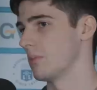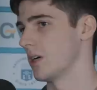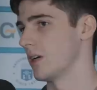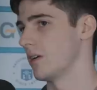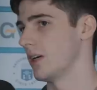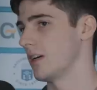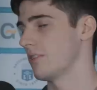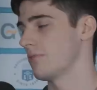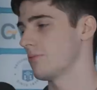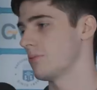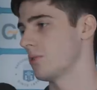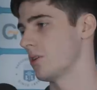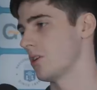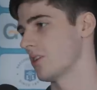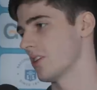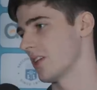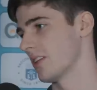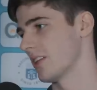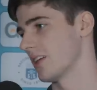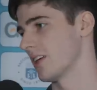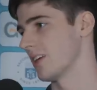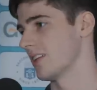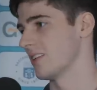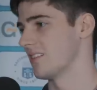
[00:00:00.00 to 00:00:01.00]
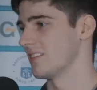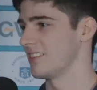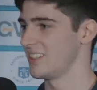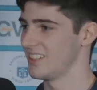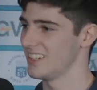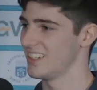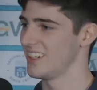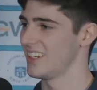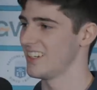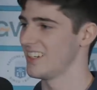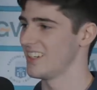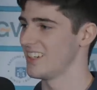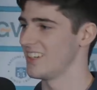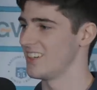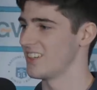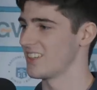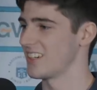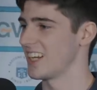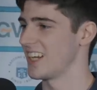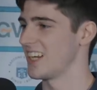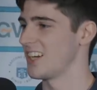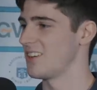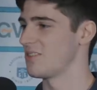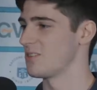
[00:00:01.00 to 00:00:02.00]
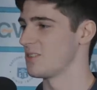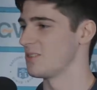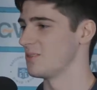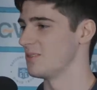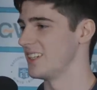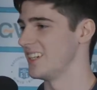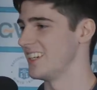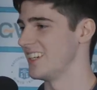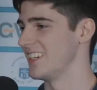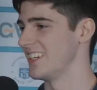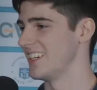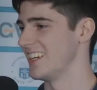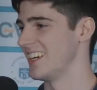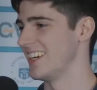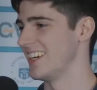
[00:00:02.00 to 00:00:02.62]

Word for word: my f pawn, and then okay, I will be